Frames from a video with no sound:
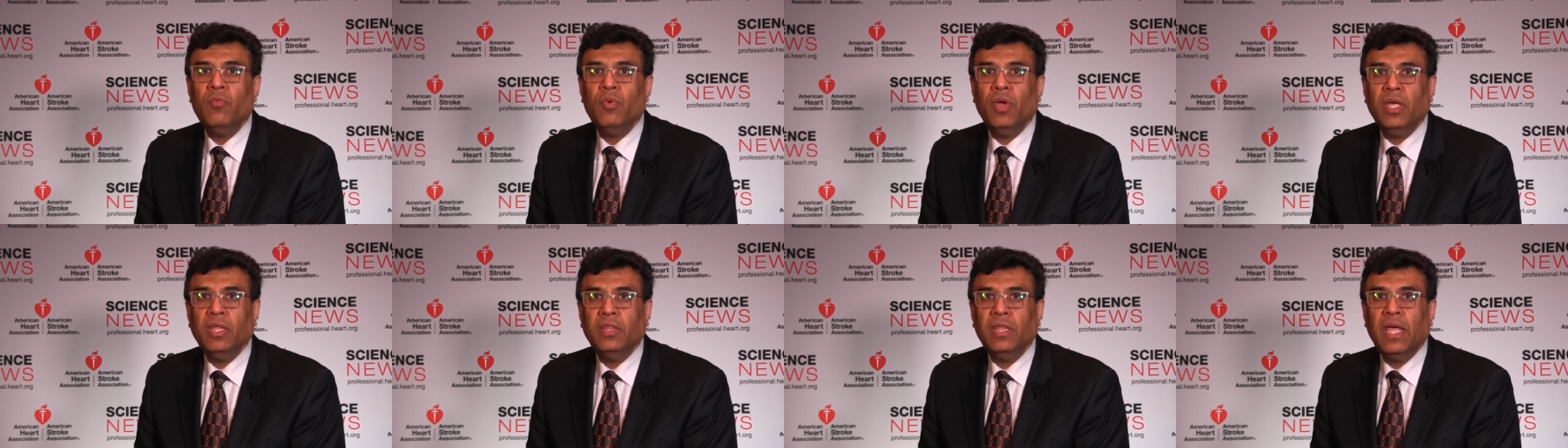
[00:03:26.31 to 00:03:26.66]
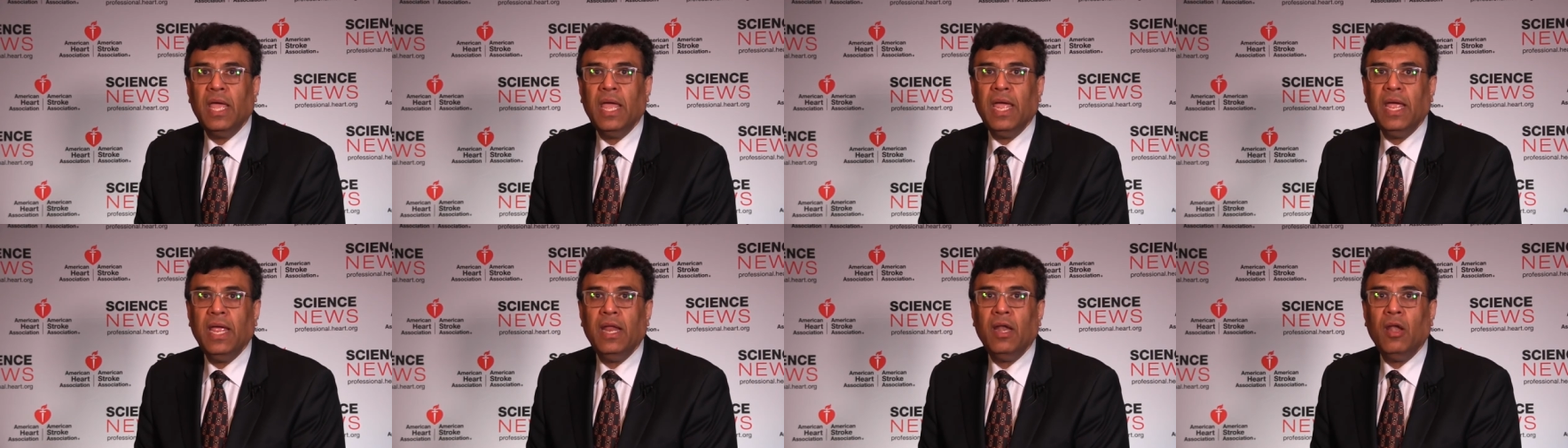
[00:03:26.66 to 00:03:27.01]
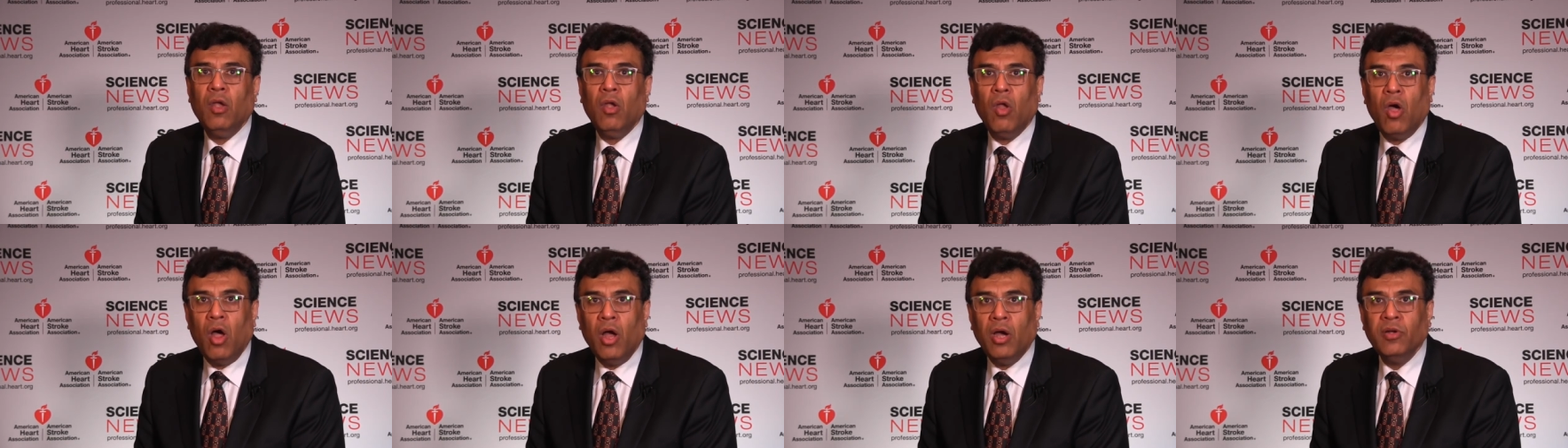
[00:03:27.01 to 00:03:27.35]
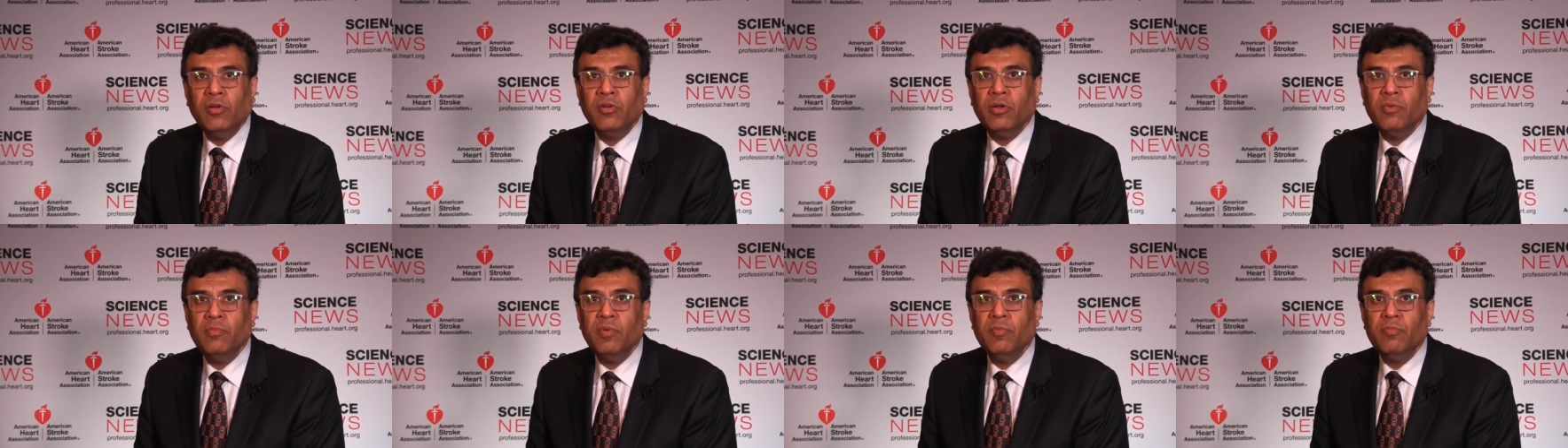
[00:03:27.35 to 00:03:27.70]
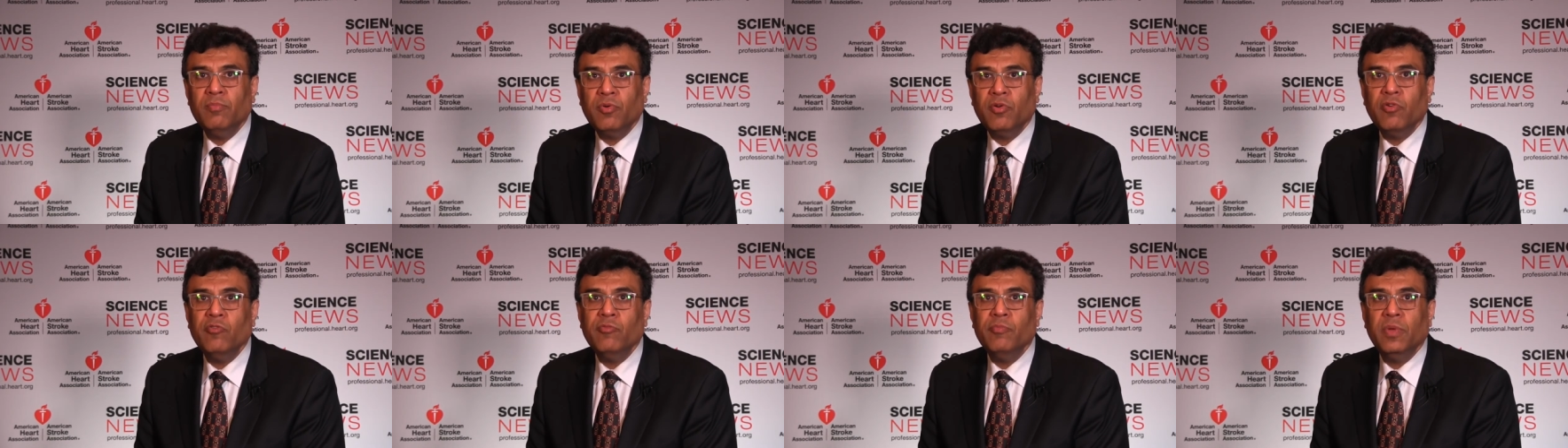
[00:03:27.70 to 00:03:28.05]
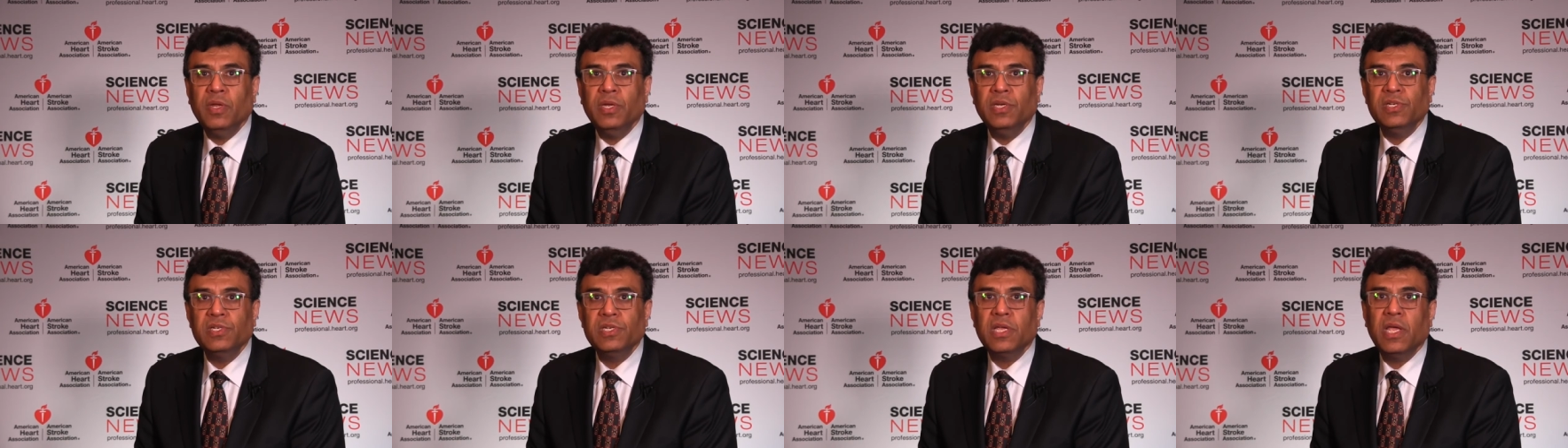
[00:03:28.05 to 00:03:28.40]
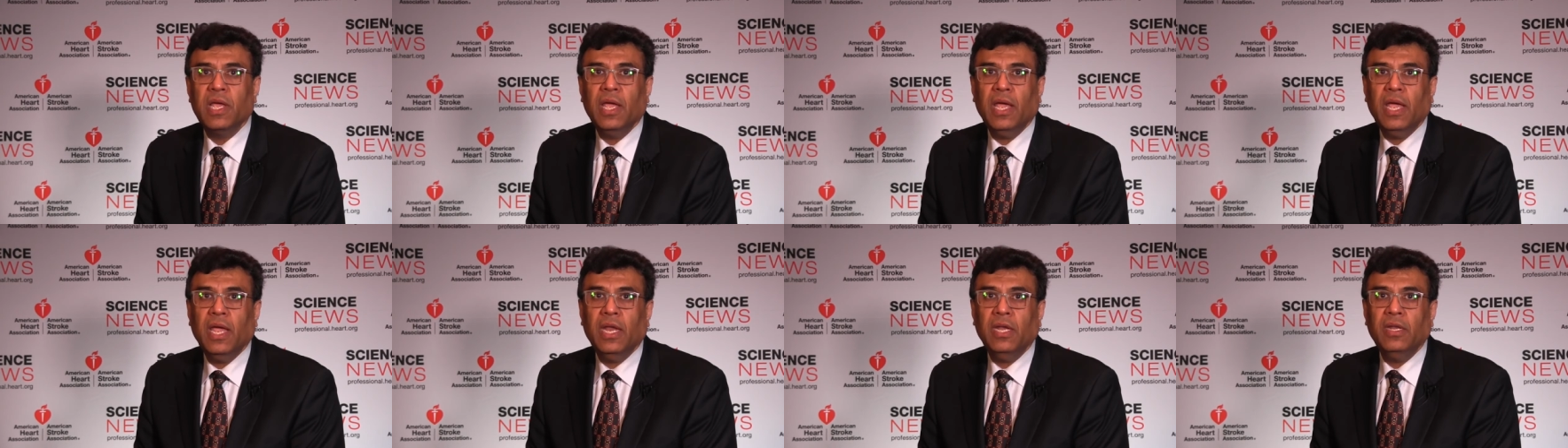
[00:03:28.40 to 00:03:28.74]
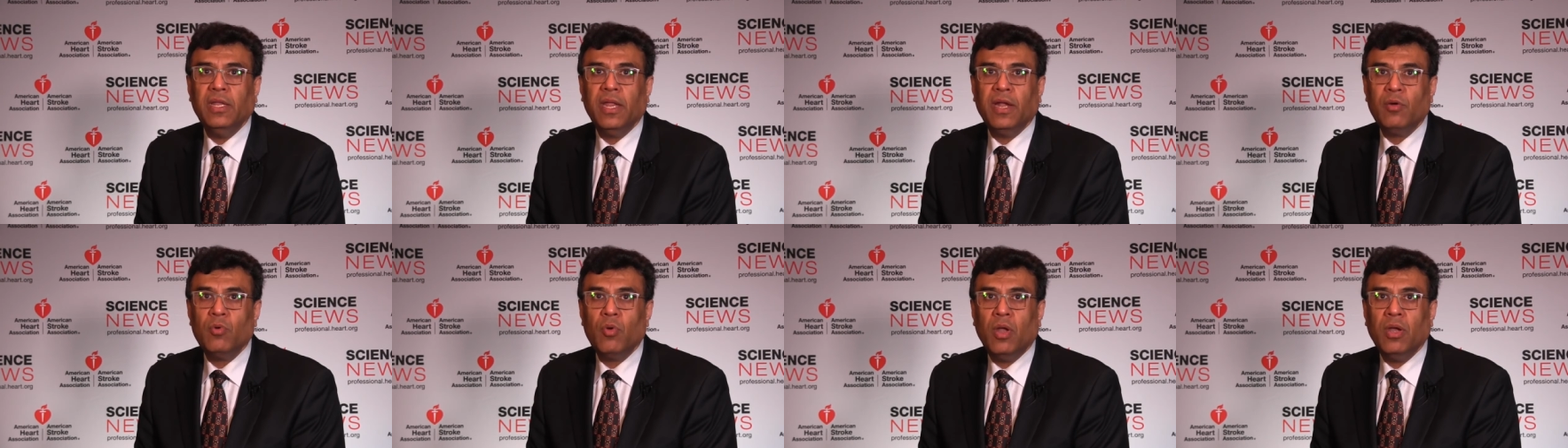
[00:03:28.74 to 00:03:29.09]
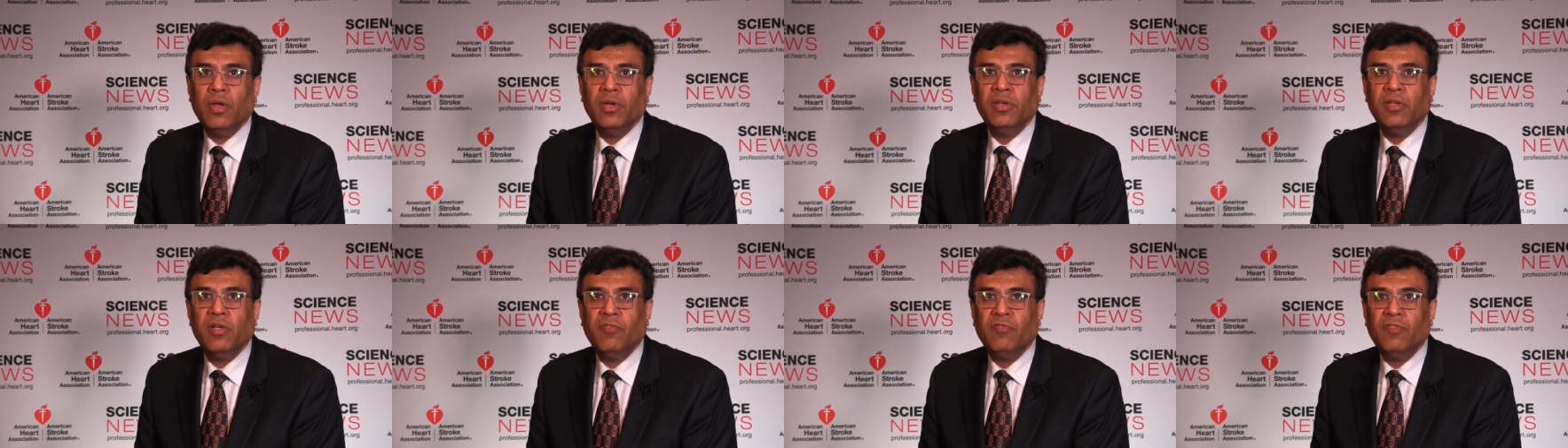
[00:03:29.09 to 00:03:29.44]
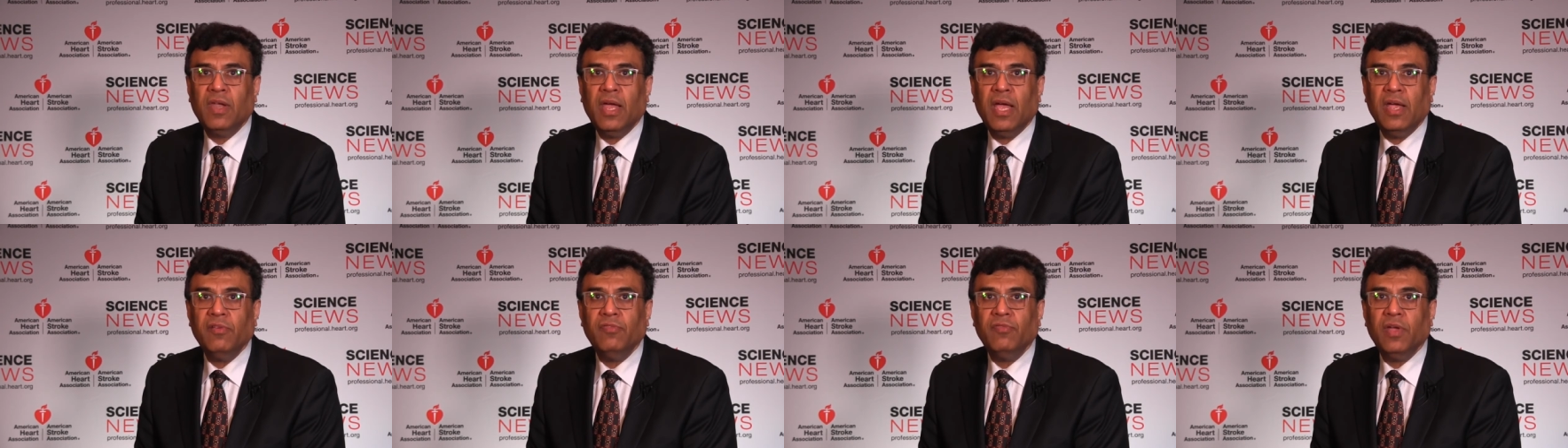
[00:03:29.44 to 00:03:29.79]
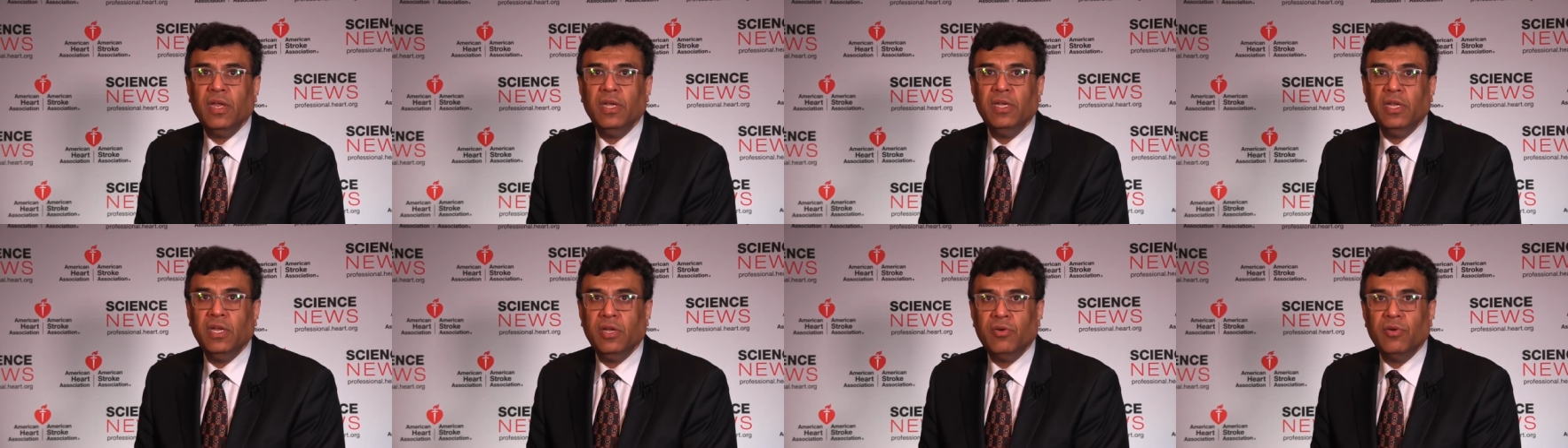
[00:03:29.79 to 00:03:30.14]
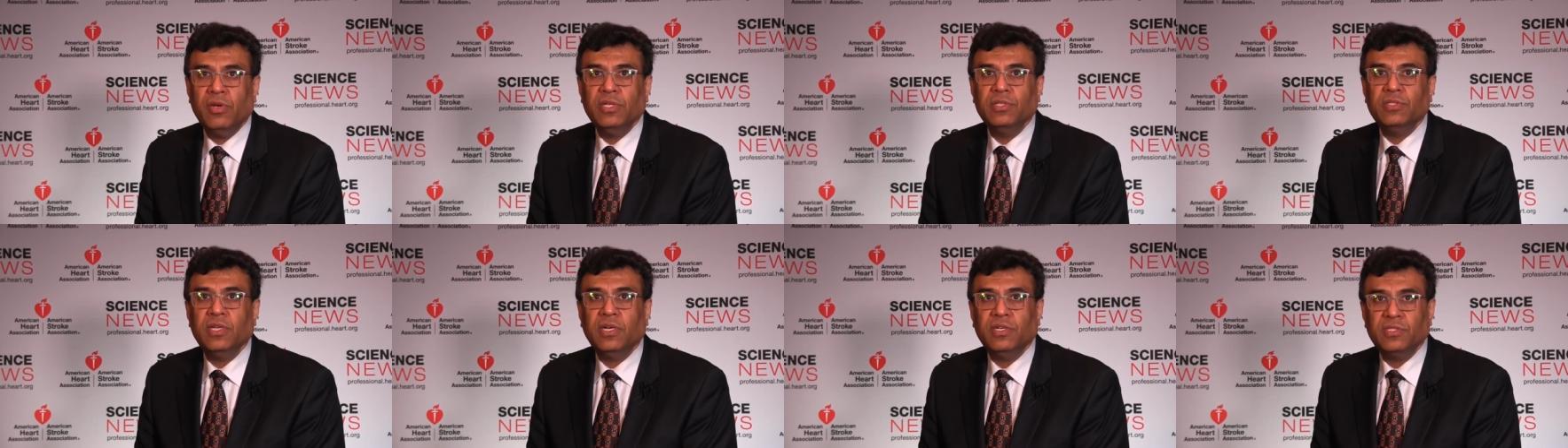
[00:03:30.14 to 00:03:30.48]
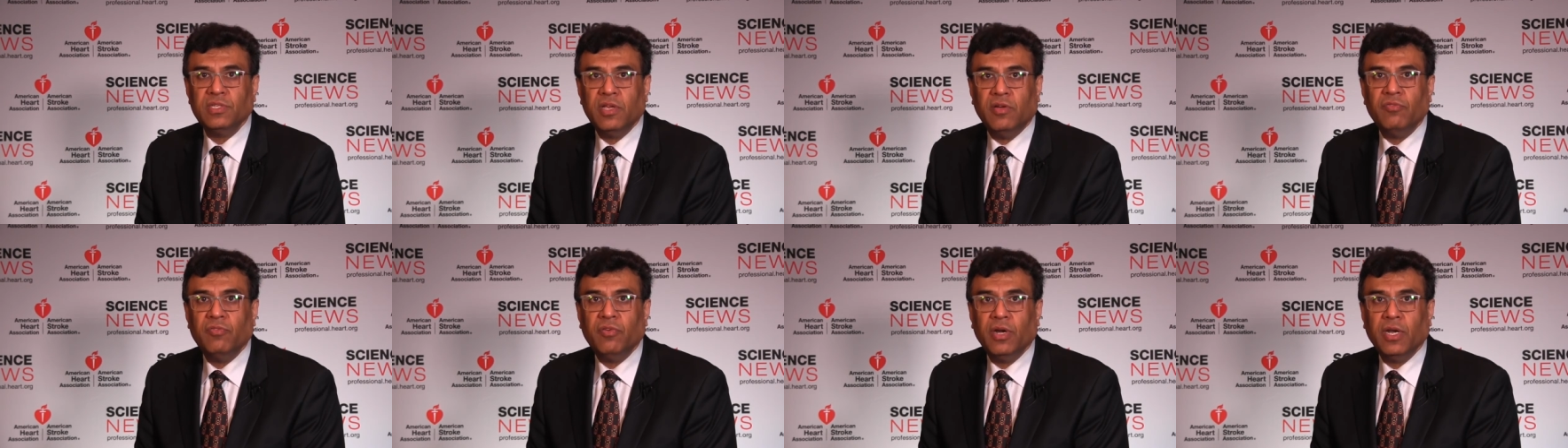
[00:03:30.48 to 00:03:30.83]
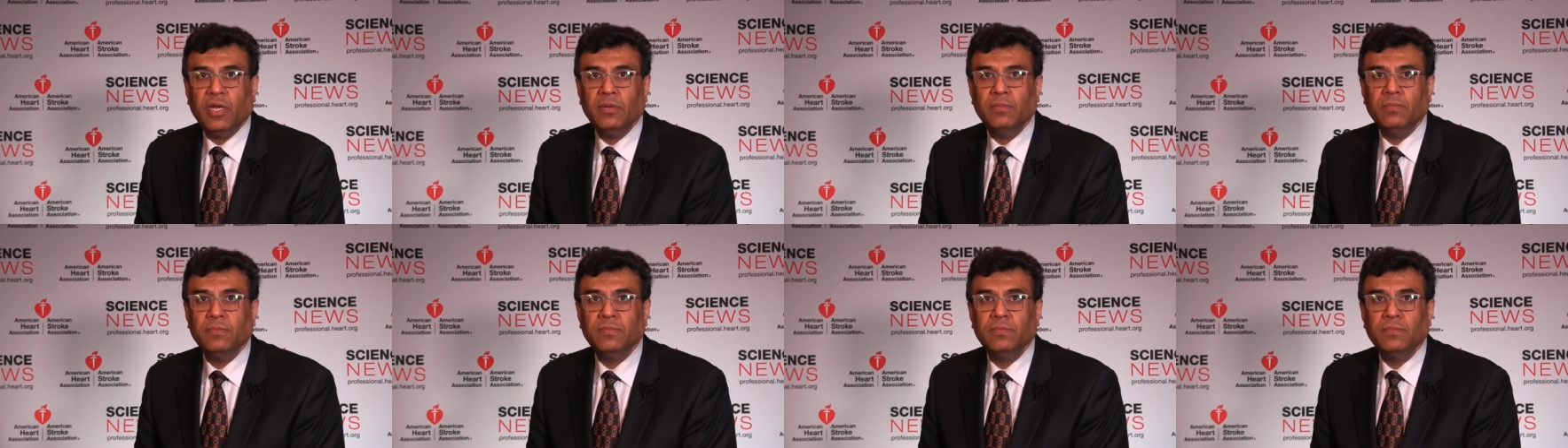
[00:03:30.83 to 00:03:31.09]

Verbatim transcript: with a long-term improvement in their quality of life and decrease their suffering.